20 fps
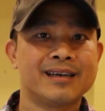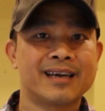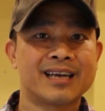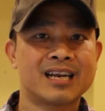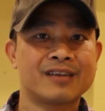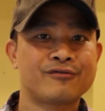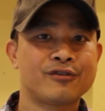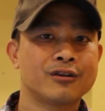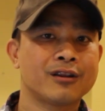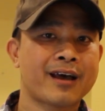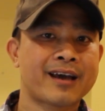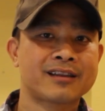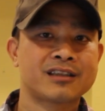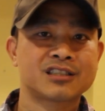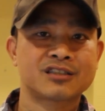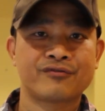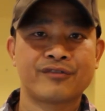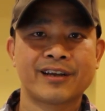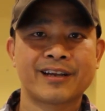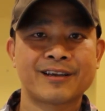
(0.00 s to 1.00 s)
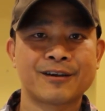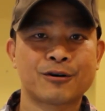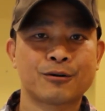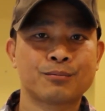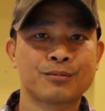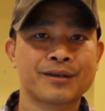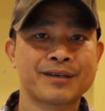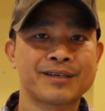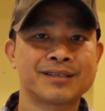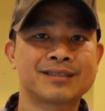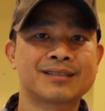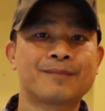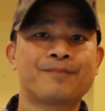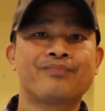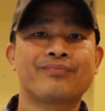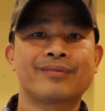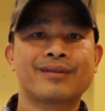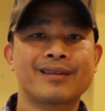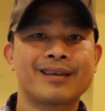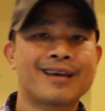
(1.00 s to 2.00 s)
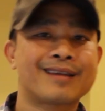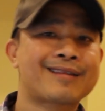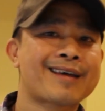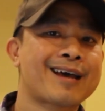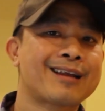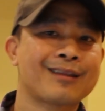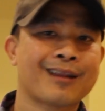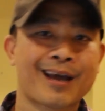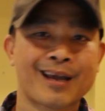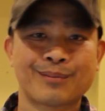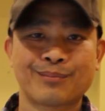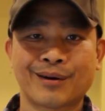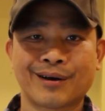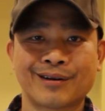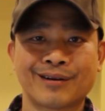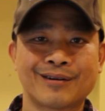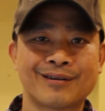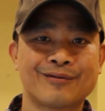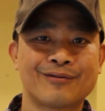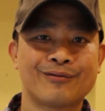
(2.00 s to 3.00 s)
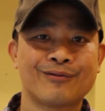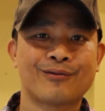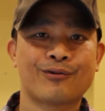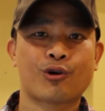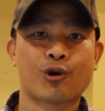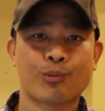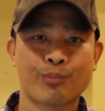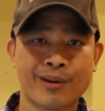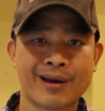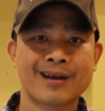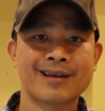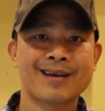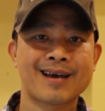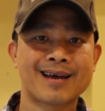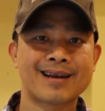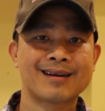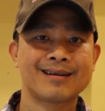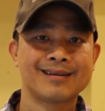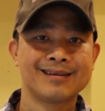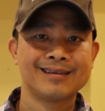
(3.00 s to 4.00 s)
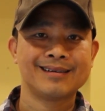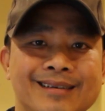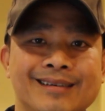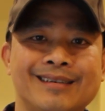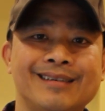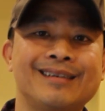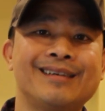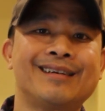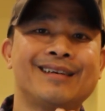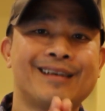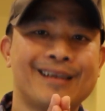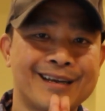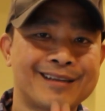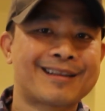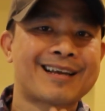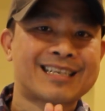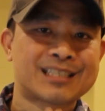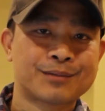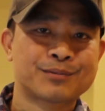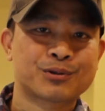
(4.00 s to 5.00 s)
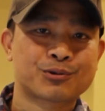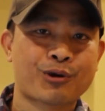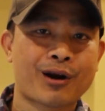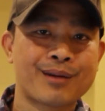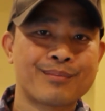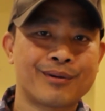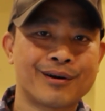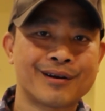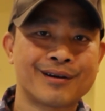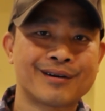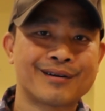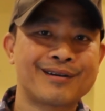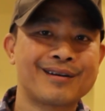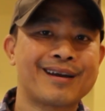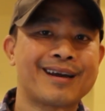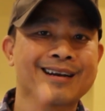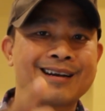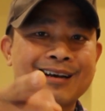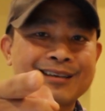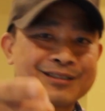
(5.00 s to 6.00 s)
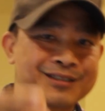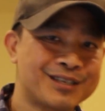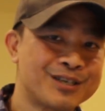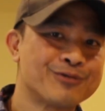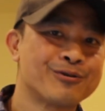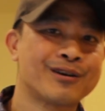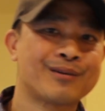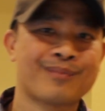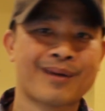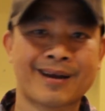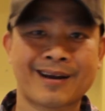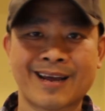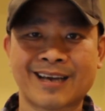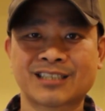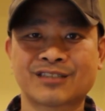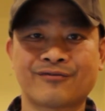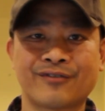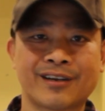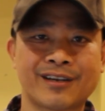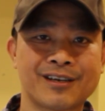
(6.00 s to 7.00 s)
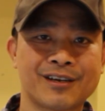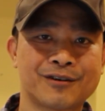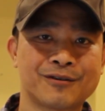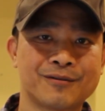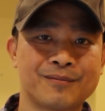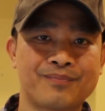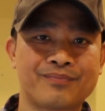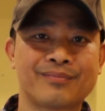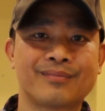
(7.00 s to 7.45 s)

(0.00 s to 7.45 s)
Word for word: And if you like this video, please hit that like button, or better yet, hit that subscribe button, and I'll see you in my next video.